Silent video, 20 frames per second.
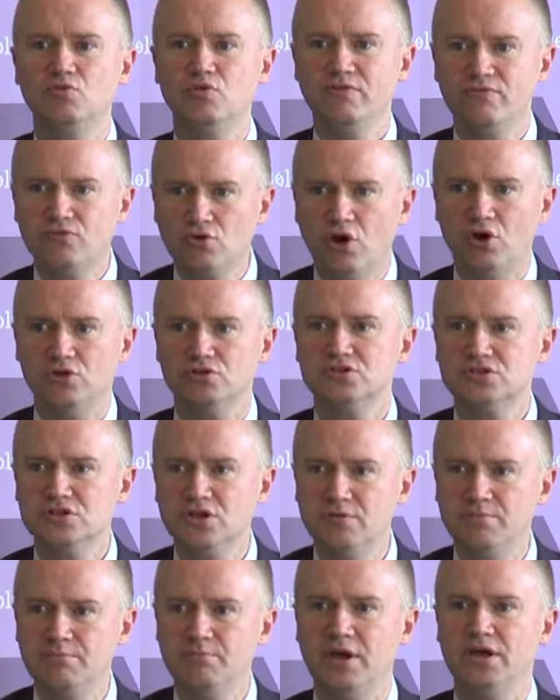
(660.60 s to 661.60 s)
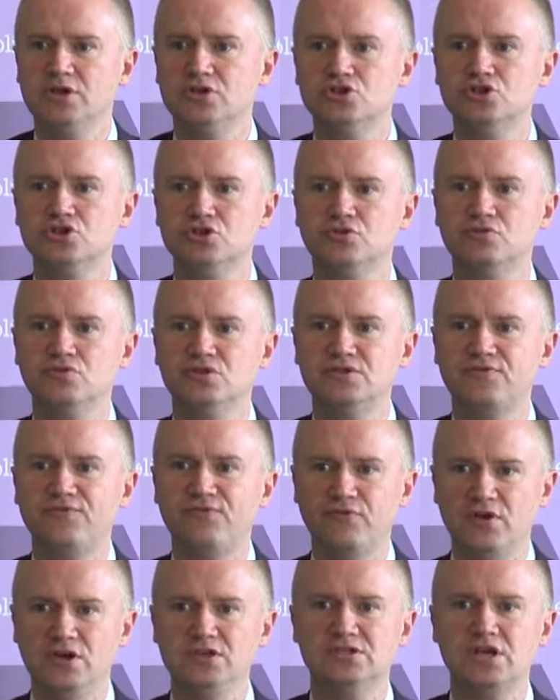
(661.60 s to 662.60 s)
that we've got to make sure is
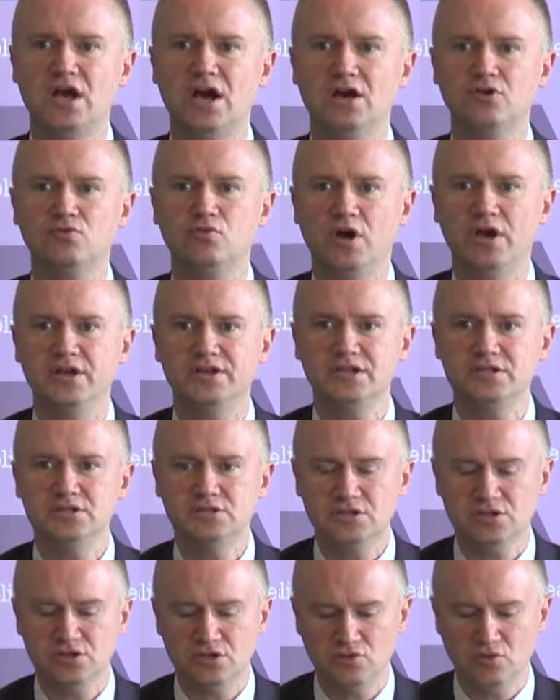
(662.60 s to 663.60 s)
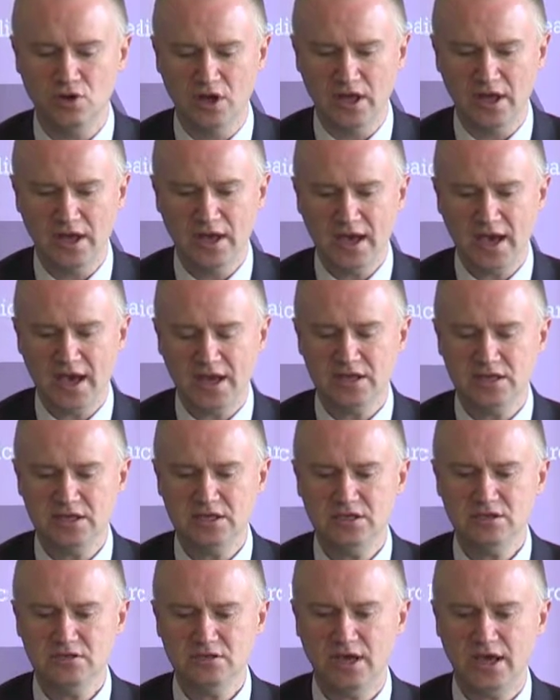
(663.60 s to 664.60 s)
hardwired into
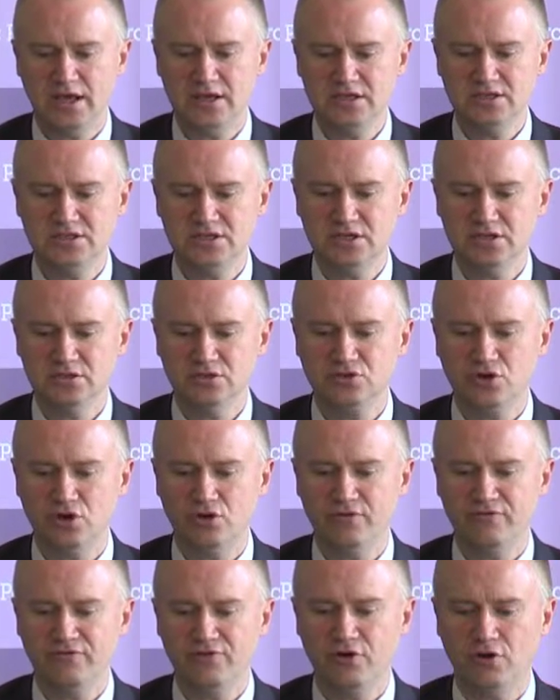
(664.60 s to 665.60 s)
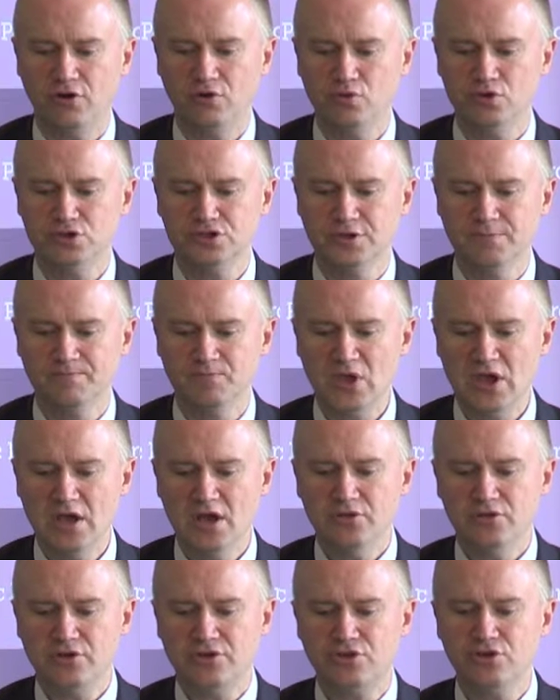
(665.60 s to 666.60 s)
any deal going forward.
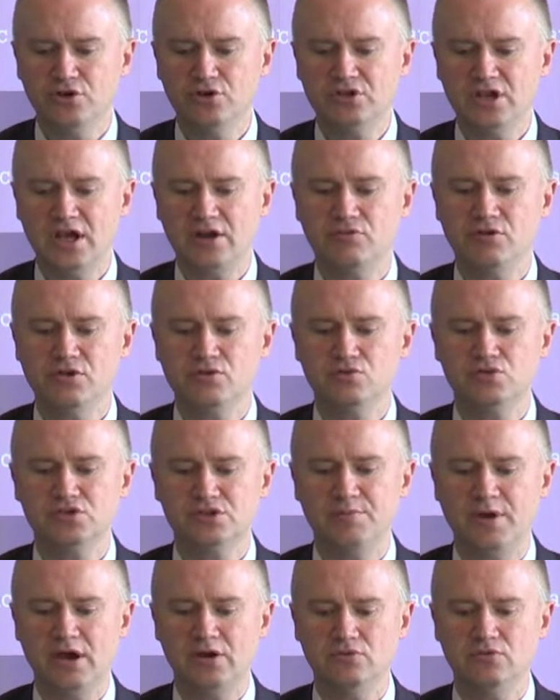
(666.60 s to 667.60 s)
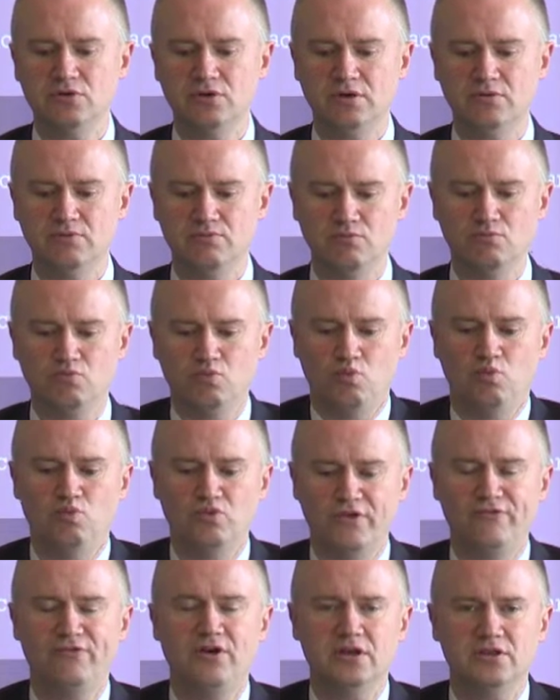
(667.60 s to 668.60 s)
The third area was about
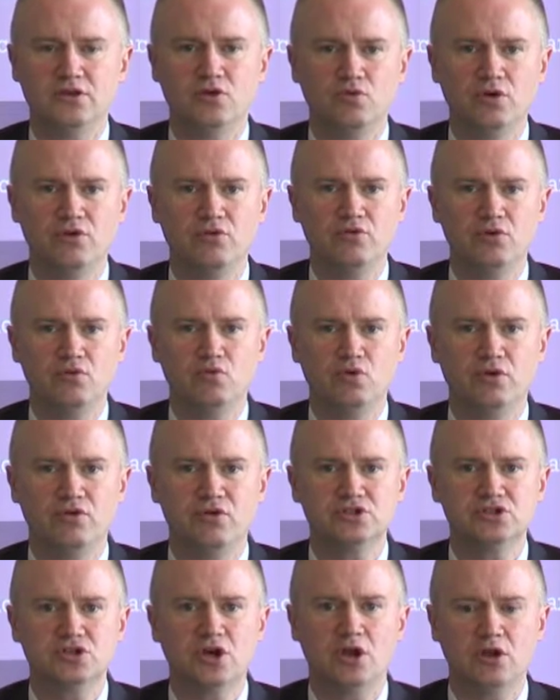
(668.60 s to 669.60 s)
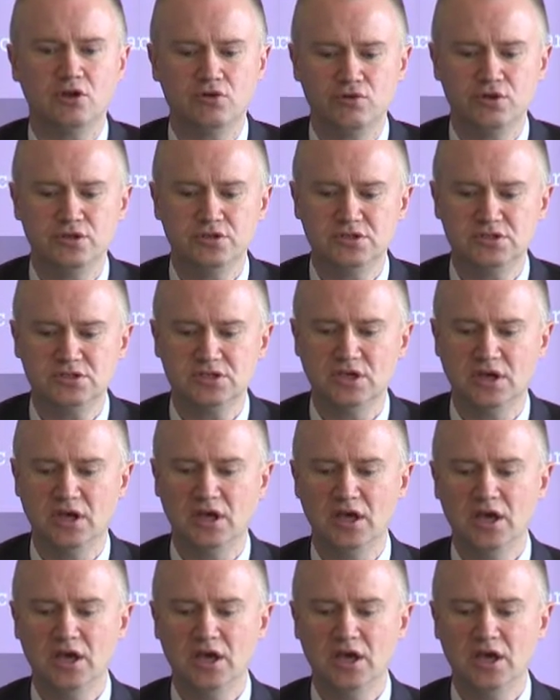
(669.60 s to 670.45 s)
the fact that we're a tolerant